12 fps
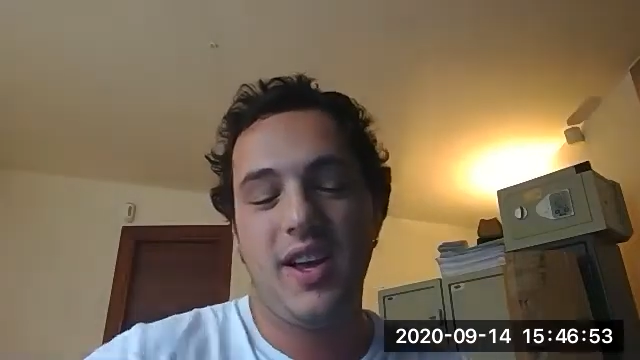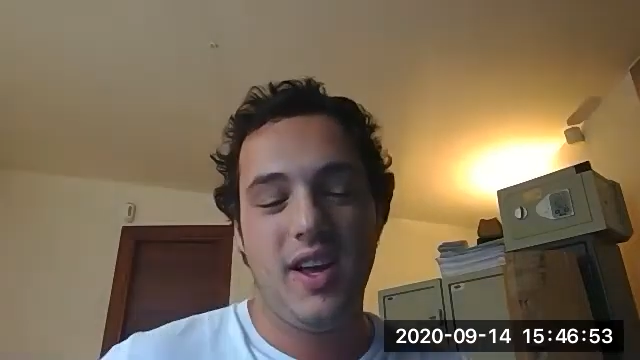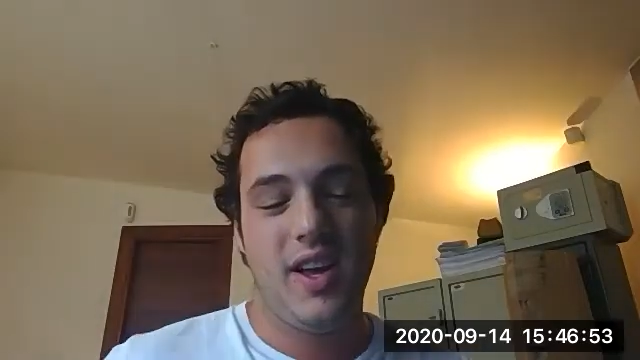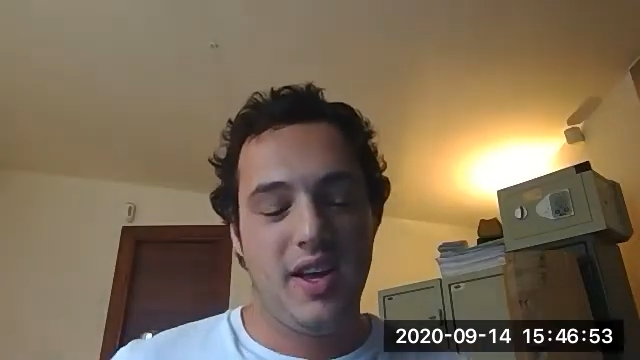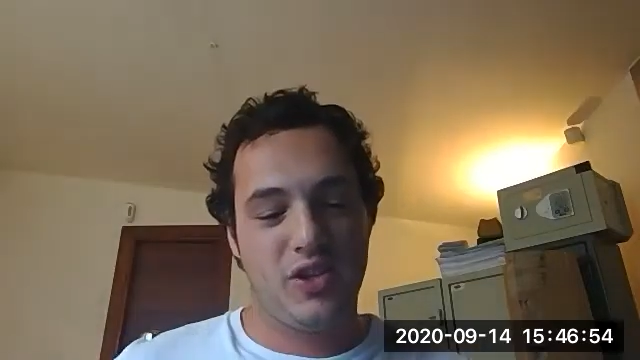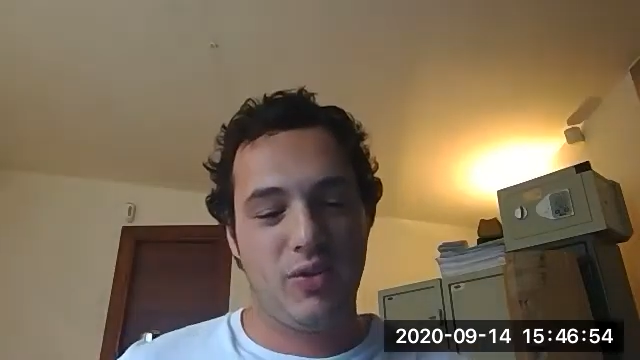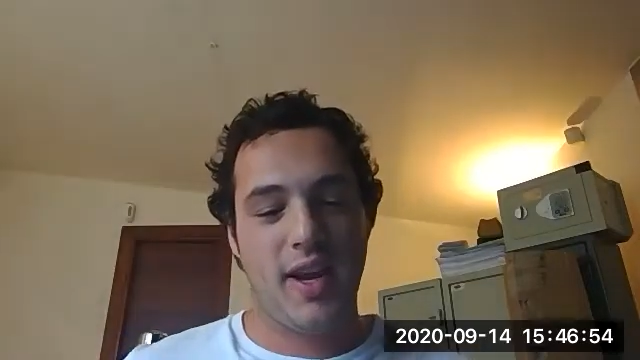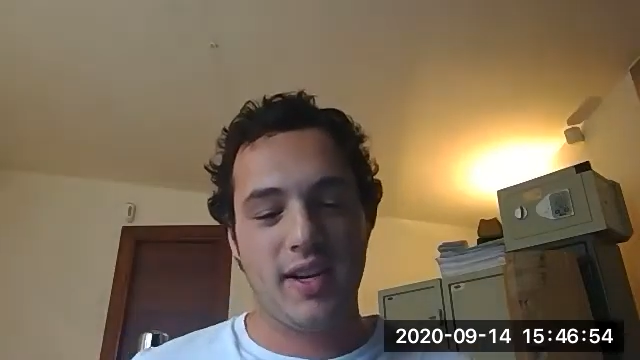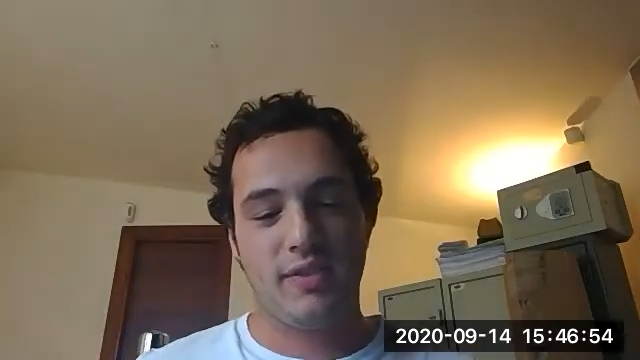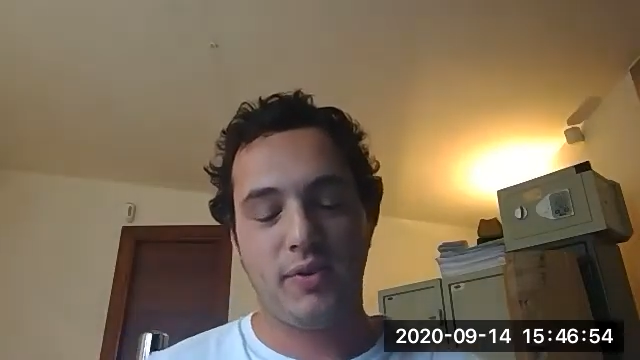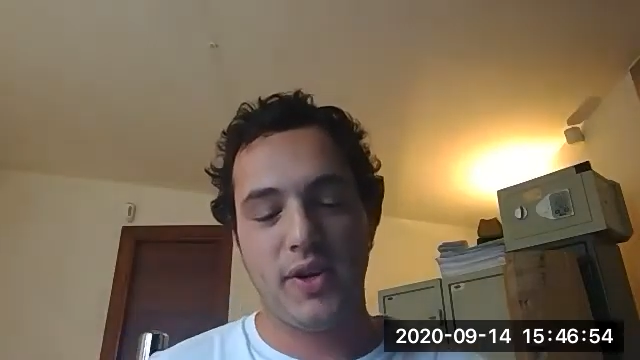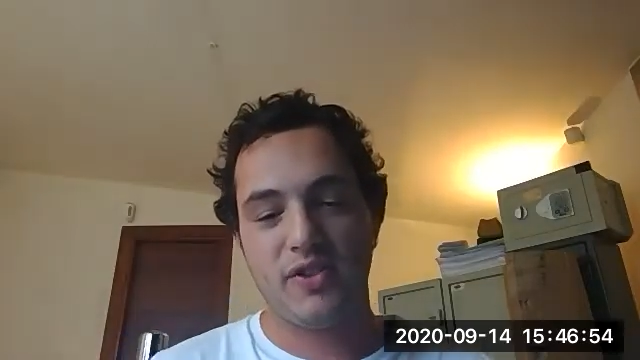so I
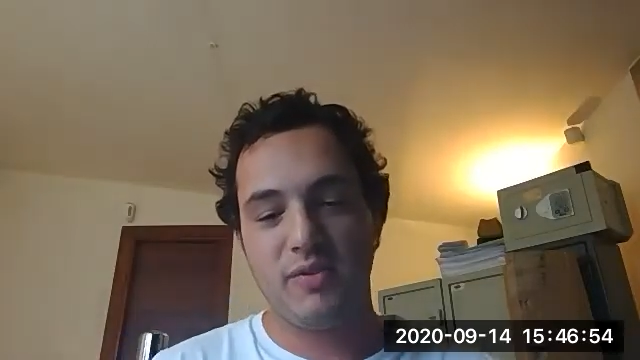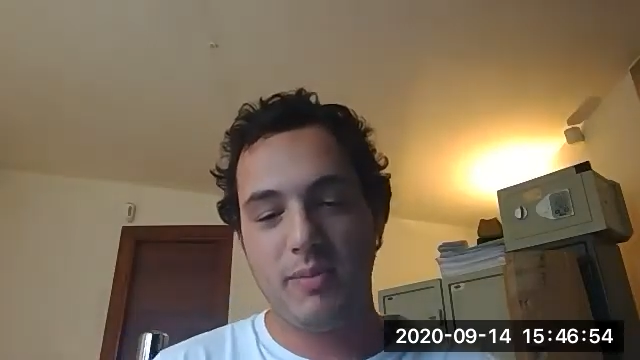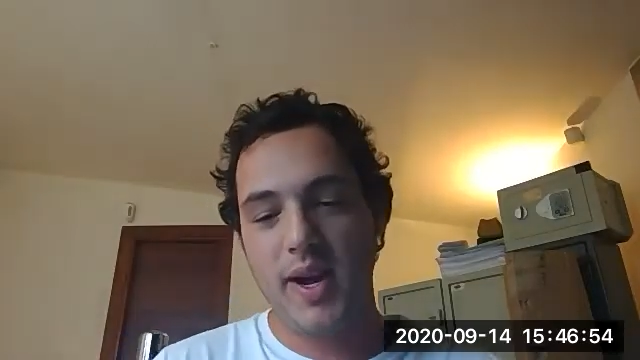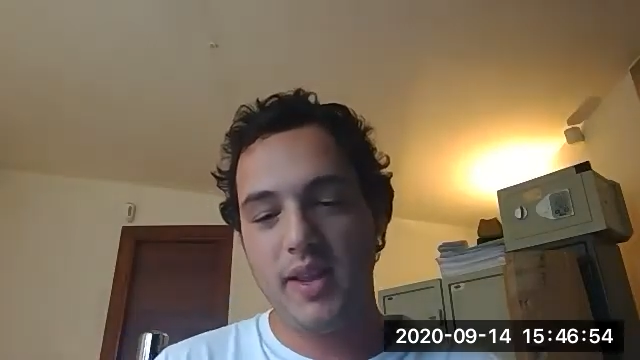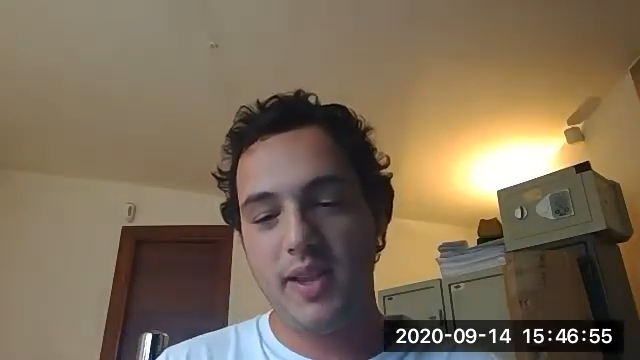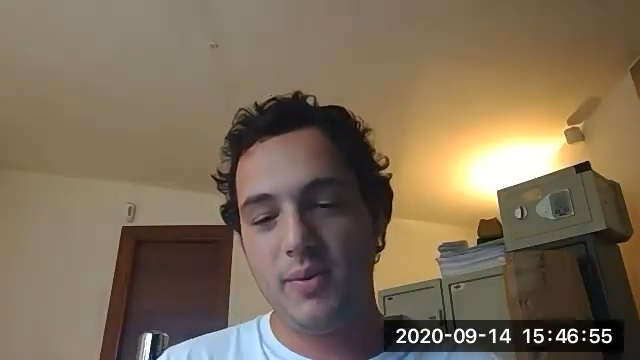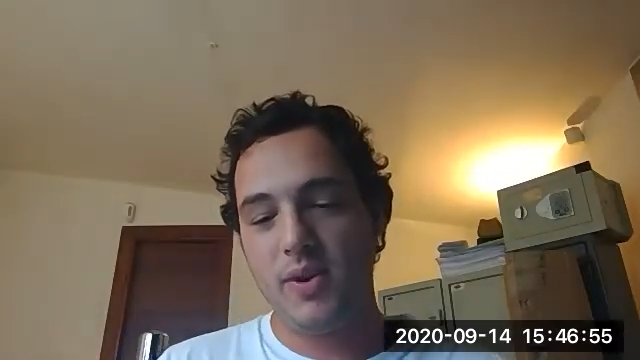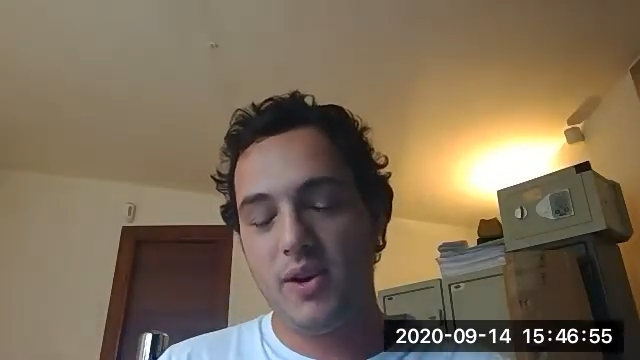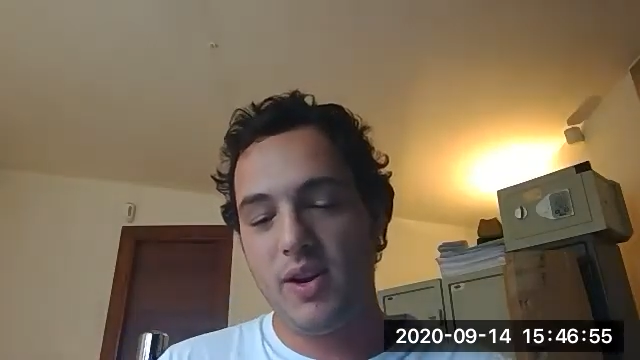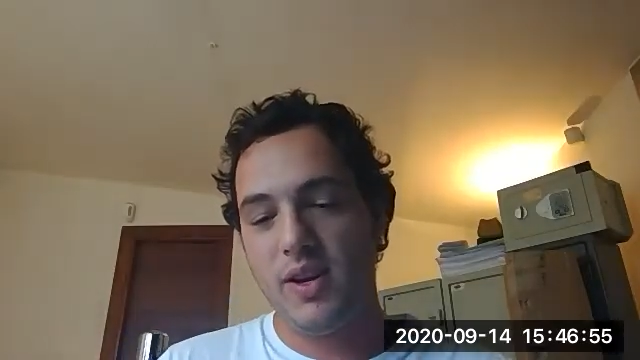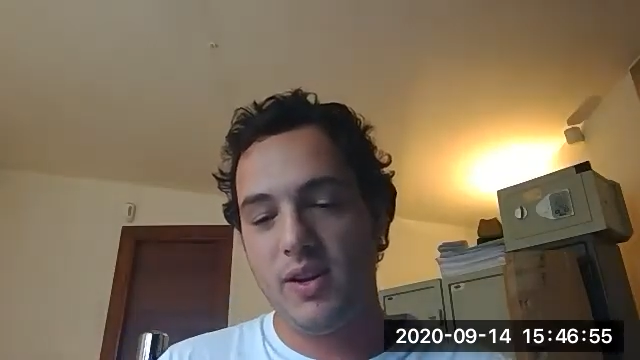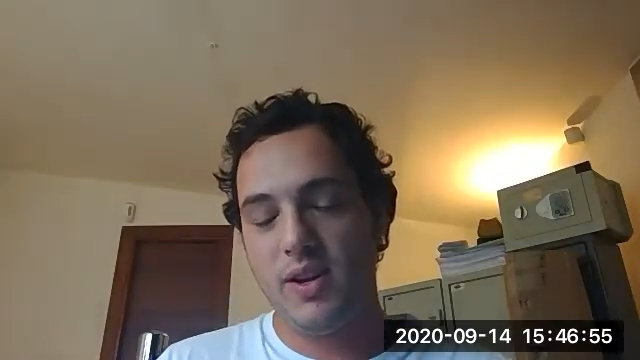asked friends of mine that were
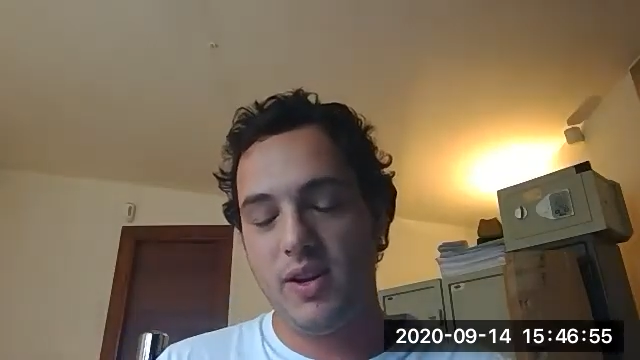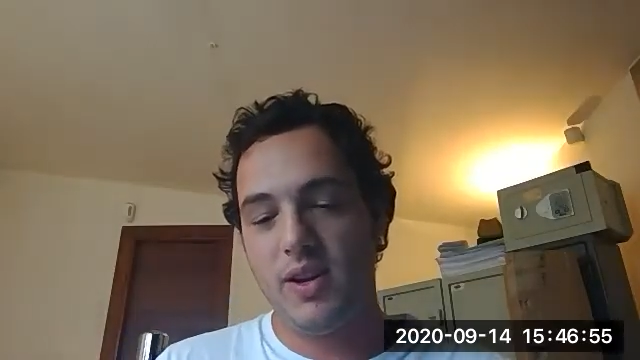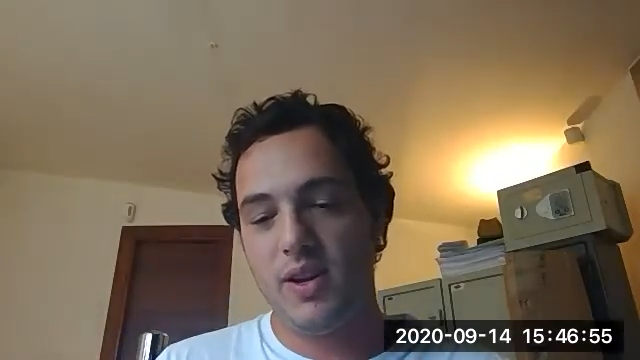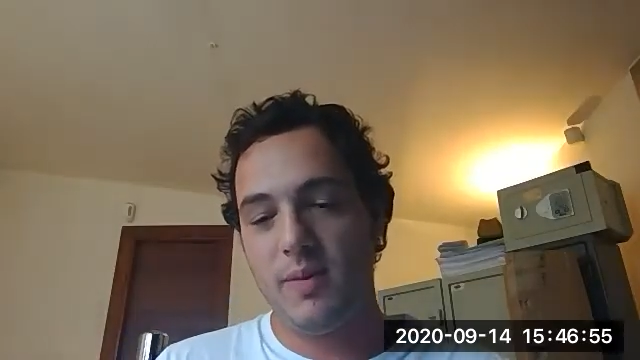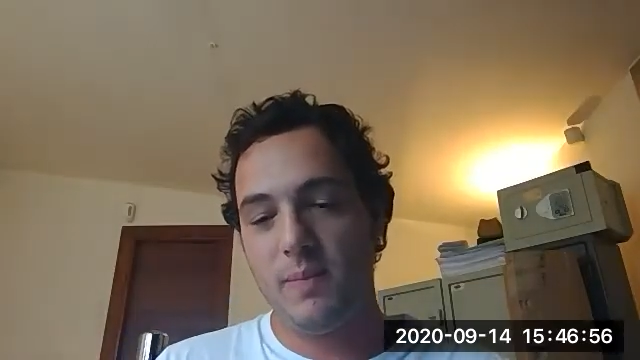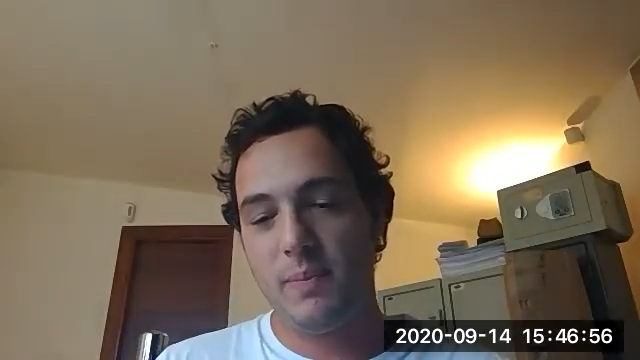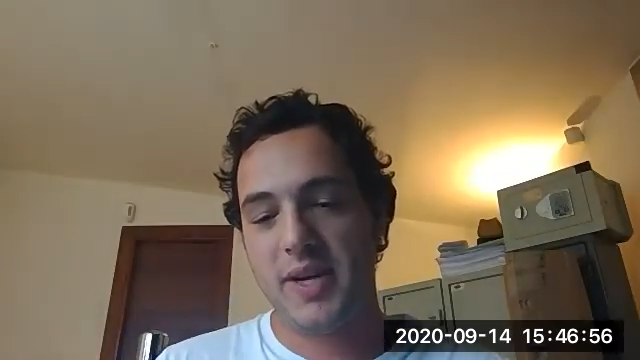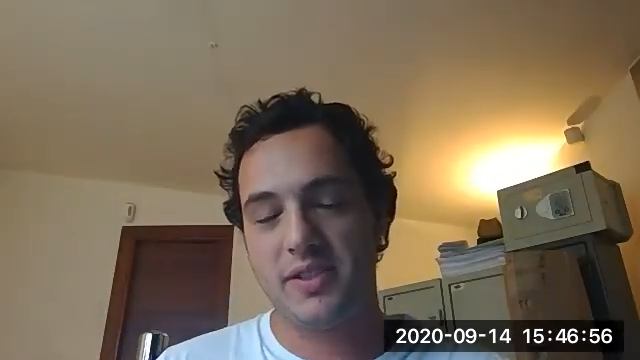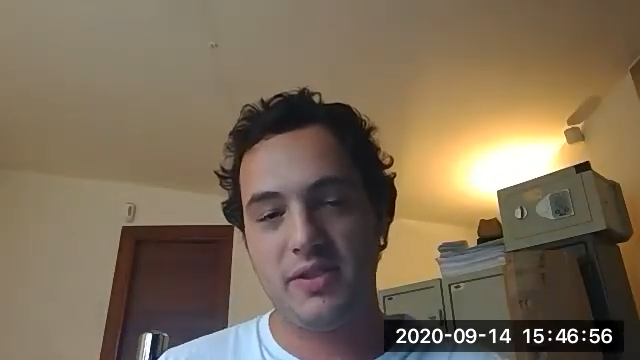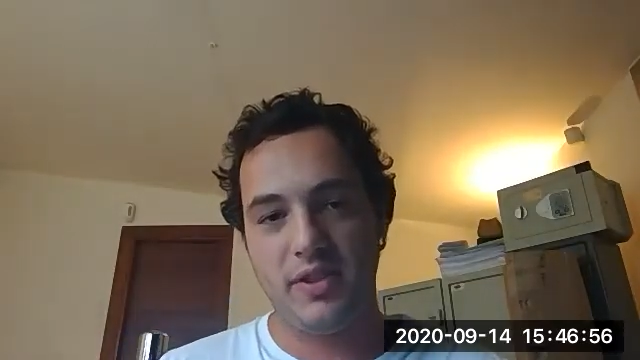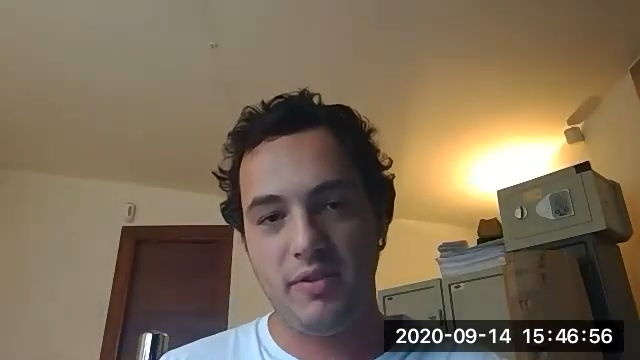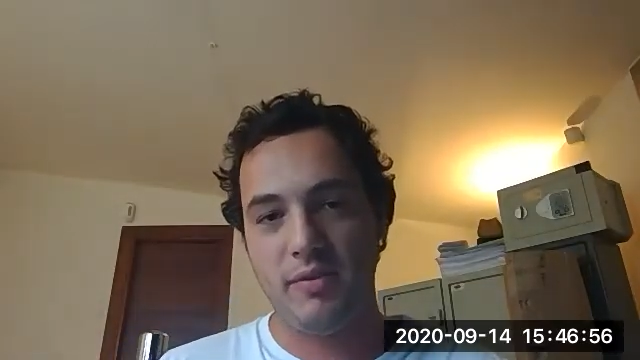in
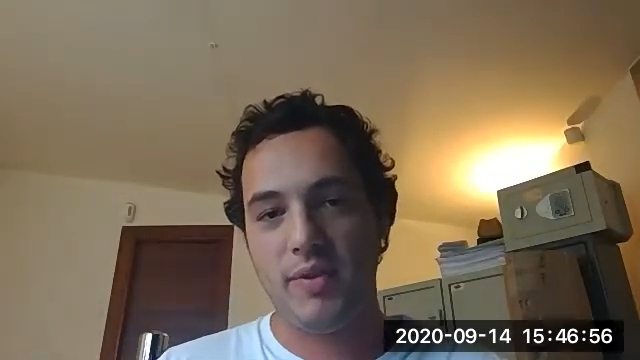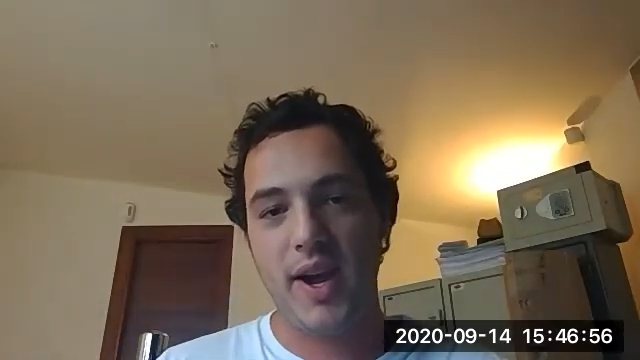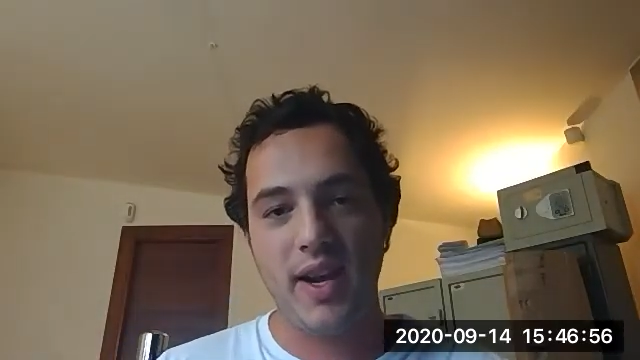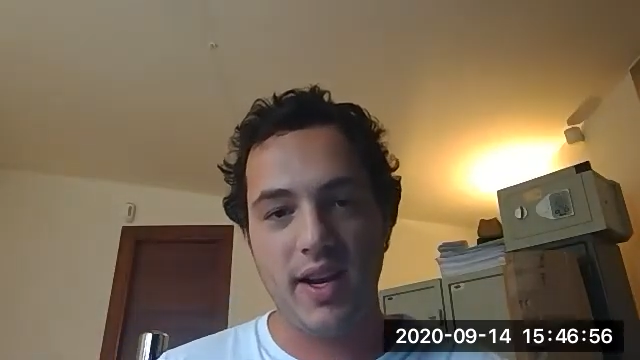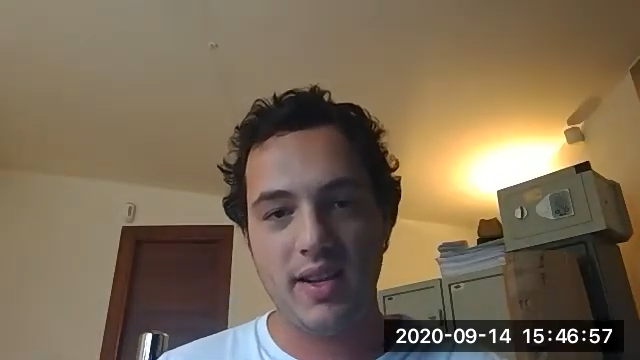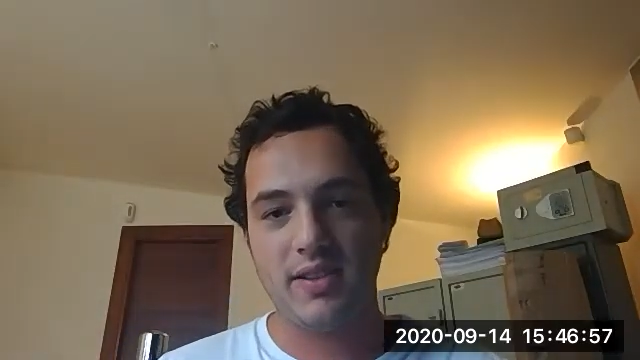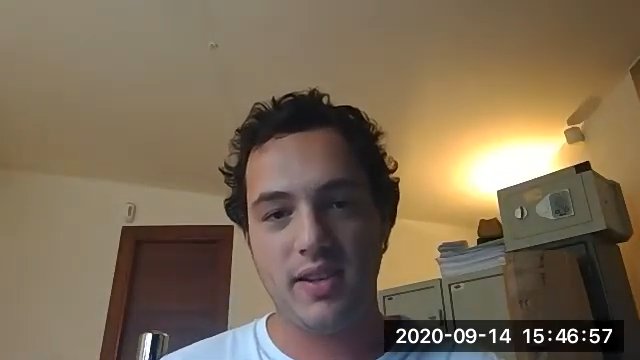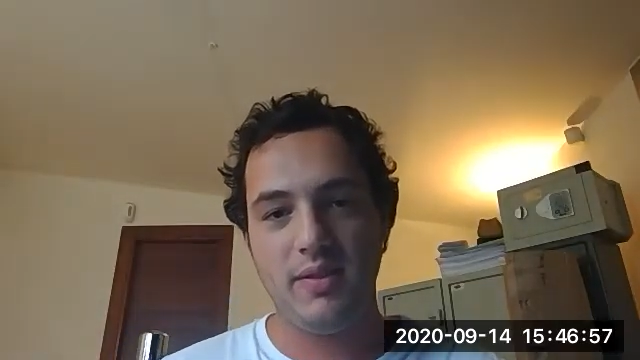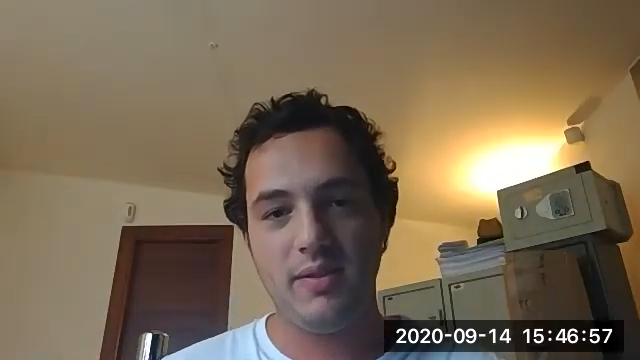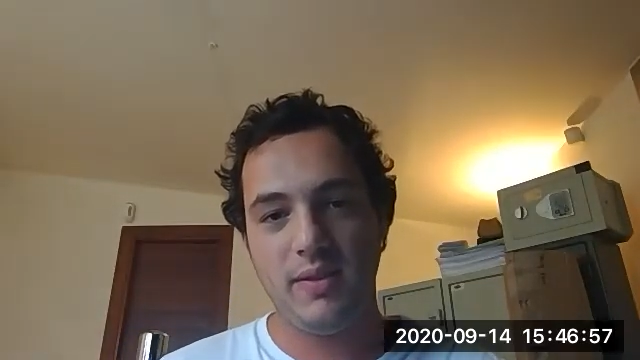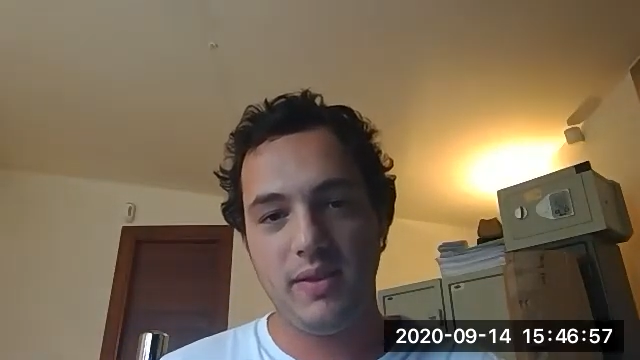masters in finance and